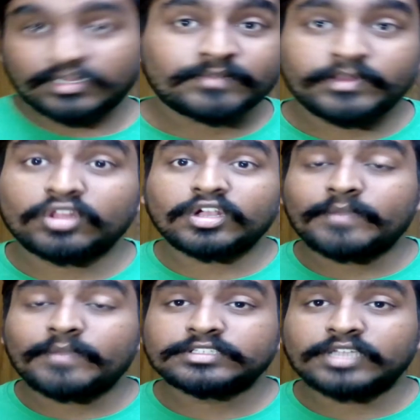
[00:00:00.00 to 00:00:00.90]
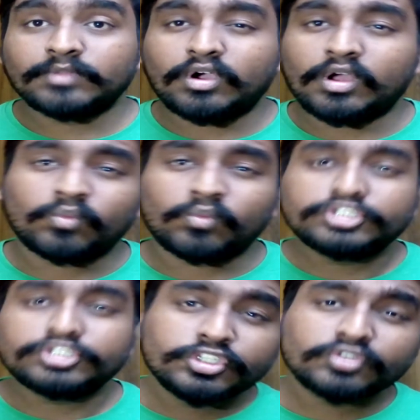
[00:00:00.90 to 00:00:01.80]
Let me the comments down below on
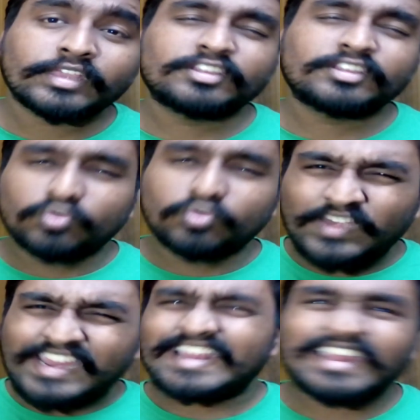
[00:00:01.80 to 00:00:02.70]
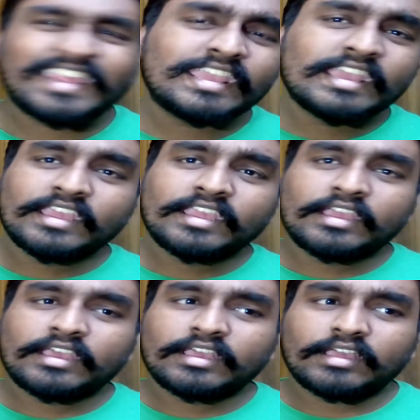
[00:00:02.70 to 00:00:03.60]
what do you think. Do you really
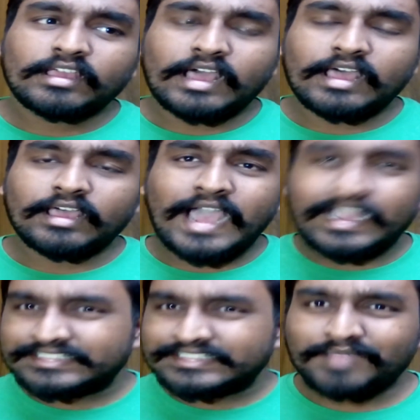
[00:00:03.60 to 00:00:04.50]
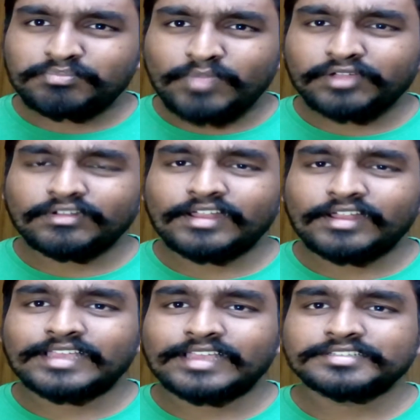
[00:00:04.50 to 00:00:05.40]
accept
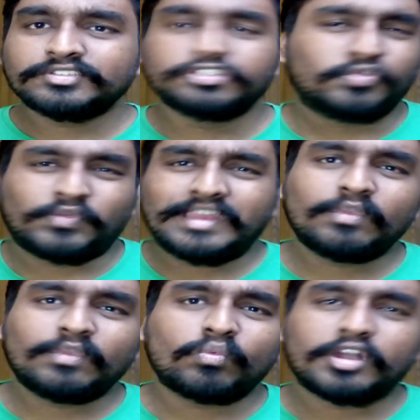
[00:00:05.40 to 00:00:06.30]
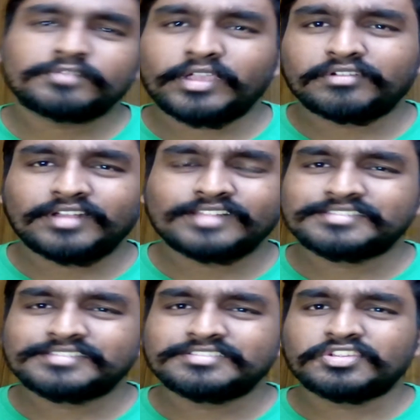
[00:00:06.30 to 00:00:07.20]
microtransactions? Do you really want
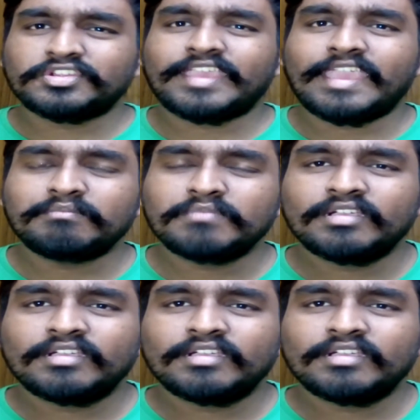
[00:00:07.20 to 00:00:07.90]
microtransactions in a game?